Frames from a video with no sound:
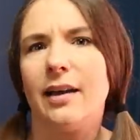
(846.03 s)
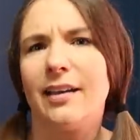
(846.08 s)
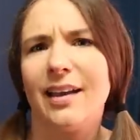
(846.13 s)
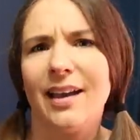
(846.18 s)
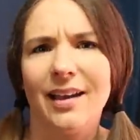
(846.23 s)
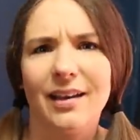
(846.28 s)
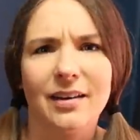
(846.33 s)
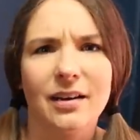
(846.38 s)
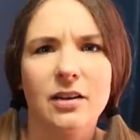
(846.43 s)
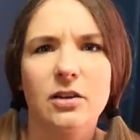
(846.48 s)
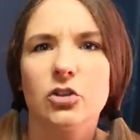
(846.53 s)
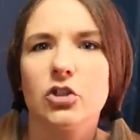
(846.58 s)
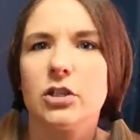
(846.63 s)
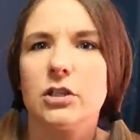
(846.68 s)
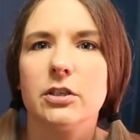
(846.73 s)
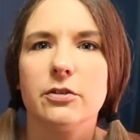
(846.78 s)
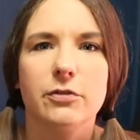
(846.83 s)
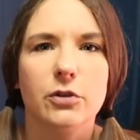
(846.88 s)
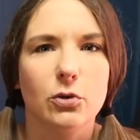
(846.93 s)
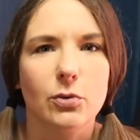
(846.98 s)
Again,
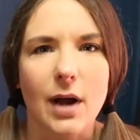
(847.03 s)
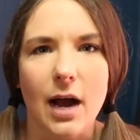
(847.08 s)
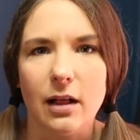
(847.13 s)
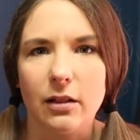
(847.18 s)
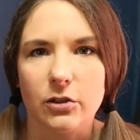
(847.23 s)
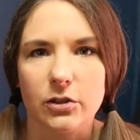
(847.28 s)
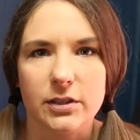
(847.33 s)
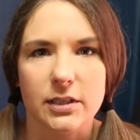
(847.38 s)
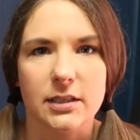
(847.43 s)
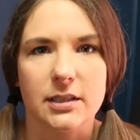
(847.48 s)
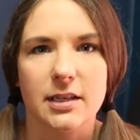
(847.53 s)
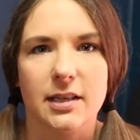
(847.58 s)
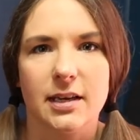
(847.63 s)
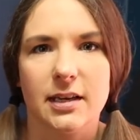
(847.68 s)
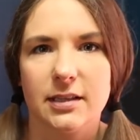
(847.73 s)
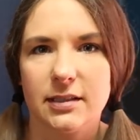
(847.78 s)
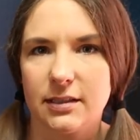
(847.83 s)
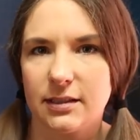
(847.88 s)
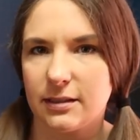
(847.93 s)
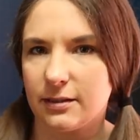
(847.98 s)
just a few dollars into
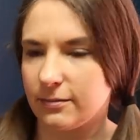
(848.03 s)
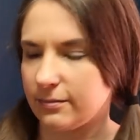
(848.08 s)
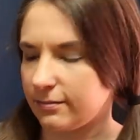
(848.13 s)
this.